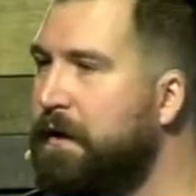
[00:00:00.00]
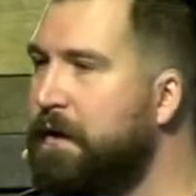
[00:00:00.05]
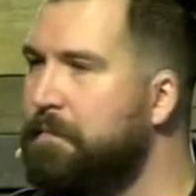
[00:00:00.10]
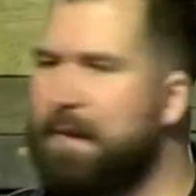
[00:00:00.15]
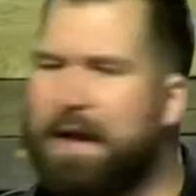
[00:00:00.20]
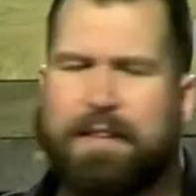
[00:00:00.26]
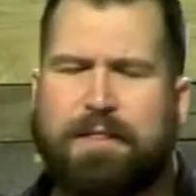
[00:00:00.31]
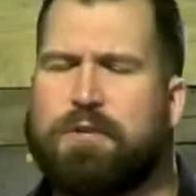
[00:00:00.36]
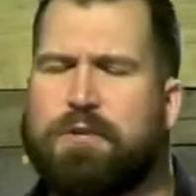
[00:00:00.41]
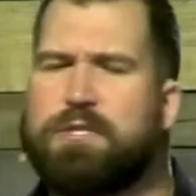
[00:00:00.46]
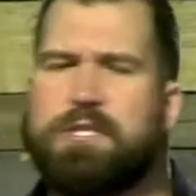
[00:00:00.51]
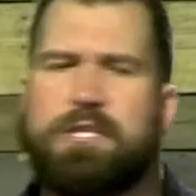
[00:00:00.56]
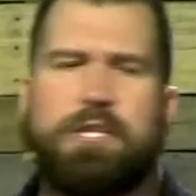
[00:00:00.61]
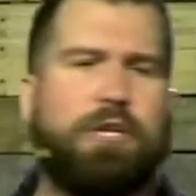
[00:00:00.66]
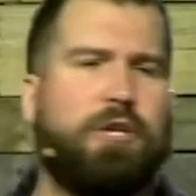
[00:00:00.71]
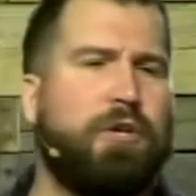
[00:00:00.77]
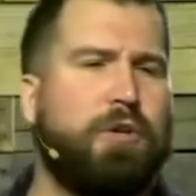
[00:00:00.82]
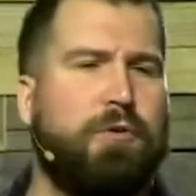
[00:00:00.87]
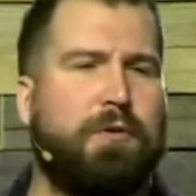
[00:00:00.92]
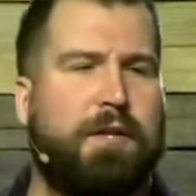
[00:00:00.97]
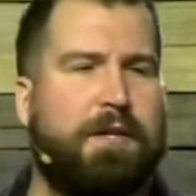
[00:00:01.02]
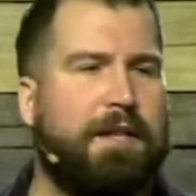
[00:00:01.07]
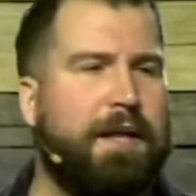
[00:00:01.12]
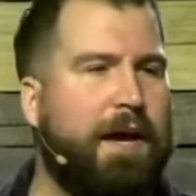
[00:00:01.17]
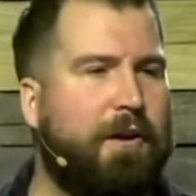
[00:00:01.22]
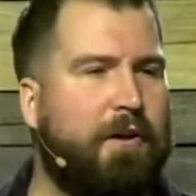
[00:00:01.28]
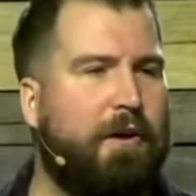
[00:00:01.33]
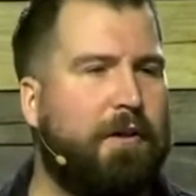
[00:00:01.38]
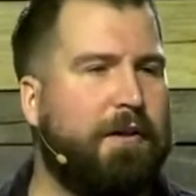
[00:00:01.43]
Matthew's included
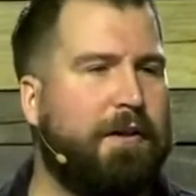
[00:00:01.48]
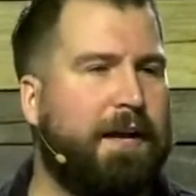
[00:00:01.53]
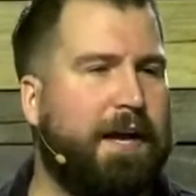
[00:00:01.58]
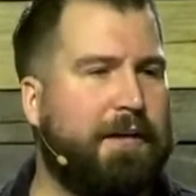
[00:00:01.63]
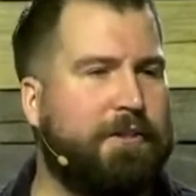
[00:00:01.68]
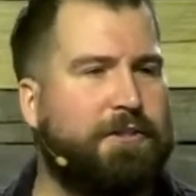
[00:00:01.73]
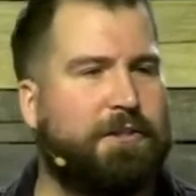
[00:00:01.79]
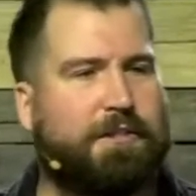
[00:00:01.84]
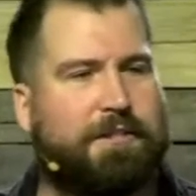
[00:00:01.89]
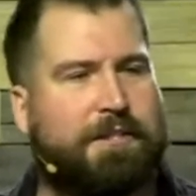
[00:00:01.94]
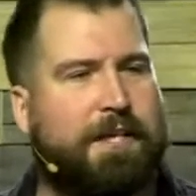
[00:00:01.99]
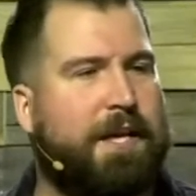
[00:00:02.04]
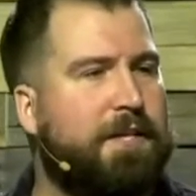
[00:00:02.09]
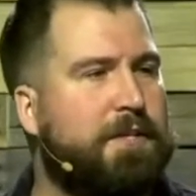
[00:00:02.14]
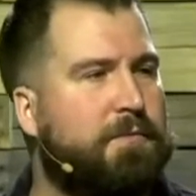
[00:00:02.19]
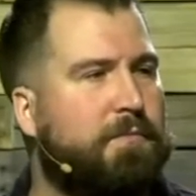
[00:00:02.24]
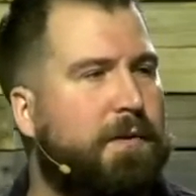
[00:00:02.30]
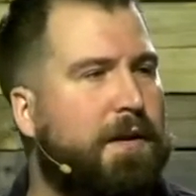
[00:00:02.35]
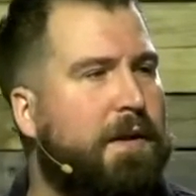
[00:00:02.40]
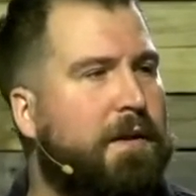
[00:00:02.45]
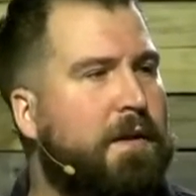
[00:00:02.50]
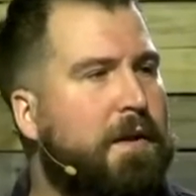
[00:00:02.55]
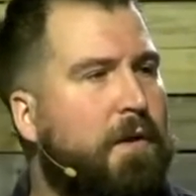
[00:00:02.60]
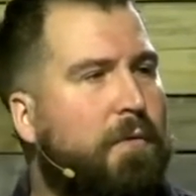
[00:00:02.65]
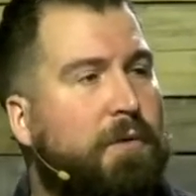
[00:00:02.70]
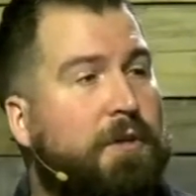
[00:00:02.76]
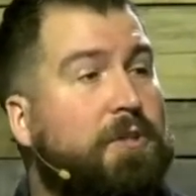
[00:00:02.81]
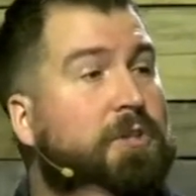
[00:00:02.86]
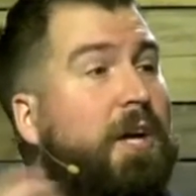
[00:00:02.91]
that all. It actually says when,
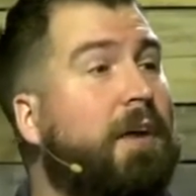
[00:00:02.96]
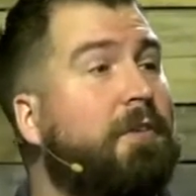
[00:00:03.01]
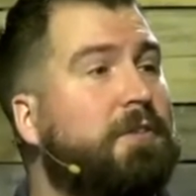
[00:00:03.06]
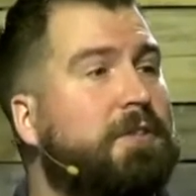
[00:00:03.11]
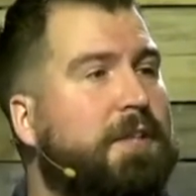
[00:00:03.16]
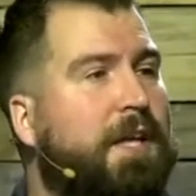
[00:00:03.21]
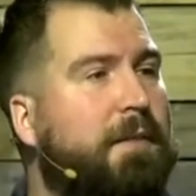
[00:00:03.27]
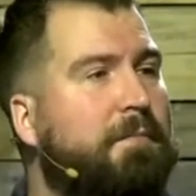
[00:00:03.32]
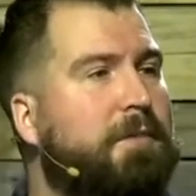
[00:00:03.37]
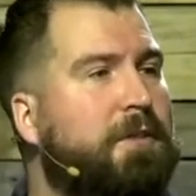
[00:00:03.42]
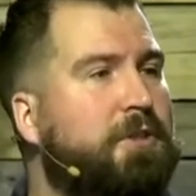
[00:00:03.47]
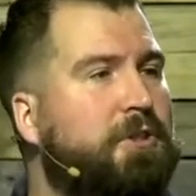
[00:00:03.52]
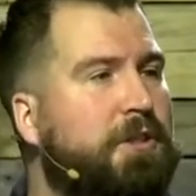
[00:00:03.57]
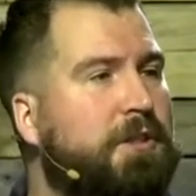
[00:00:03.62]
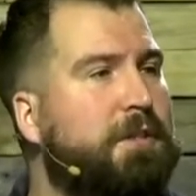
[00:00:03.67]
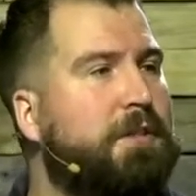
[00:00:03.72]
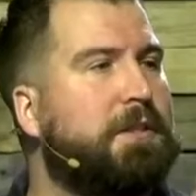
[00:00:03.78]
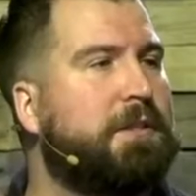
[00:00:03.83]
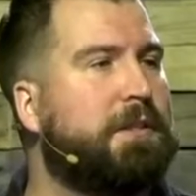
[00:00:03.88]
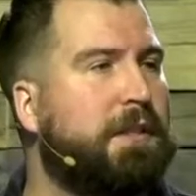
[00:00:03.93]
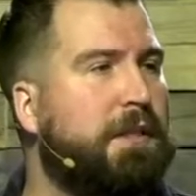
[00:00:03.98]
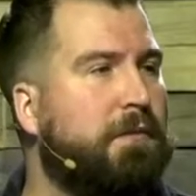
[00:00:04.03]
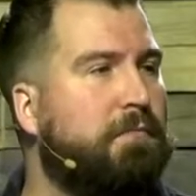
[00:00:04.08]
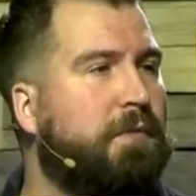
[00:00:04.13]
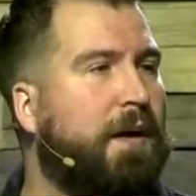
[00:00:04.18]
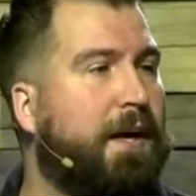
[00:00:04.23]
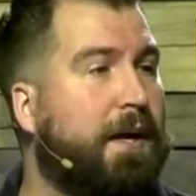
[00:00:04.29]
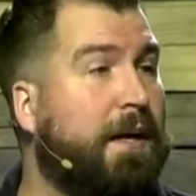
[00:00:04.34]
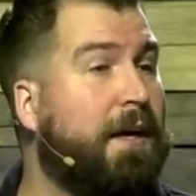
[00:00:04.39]
when Jairus came to Jesus, he
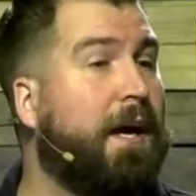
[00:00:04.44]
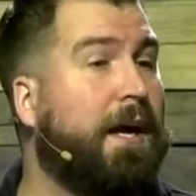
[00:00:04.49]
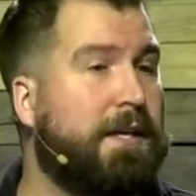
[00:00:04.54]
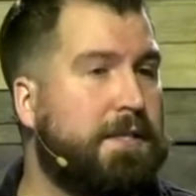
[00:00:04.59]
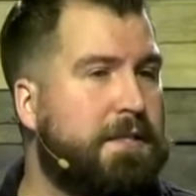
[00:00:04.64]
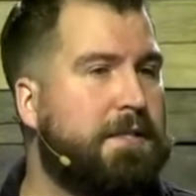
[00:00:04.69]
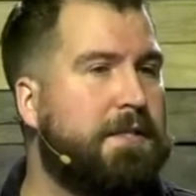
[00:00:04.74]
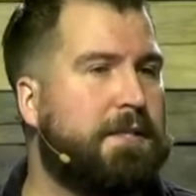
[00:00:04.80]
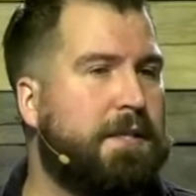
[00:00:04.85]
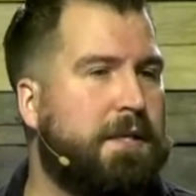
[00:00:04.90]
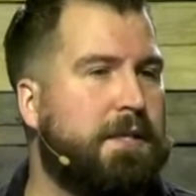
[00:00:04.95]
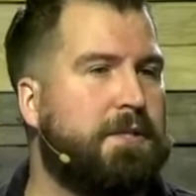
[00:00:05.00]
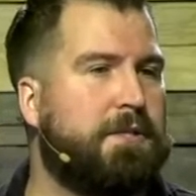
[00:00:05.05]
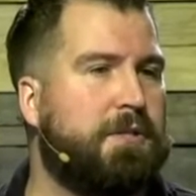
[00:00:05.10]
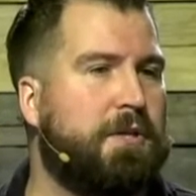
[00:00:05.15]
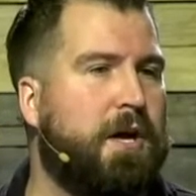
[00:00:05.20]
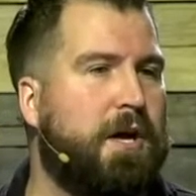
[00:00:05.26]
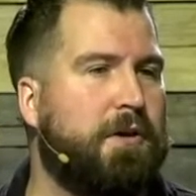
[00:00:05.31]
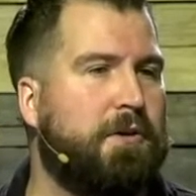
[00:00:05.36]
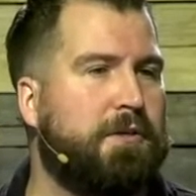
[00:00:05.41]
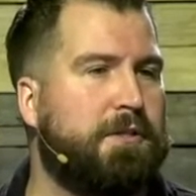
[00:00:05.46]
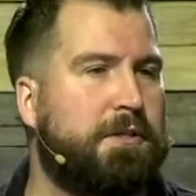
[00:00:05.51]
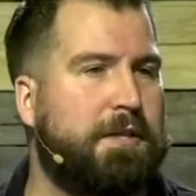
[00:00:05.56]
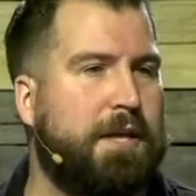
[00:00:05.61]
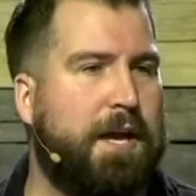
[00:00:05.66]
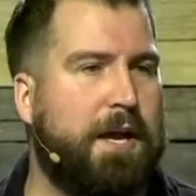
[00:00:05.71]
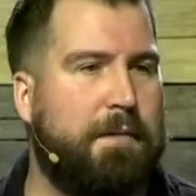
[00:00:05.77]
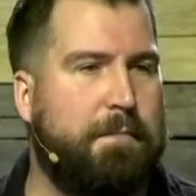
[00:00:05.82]
recognizes that his daughter's dead.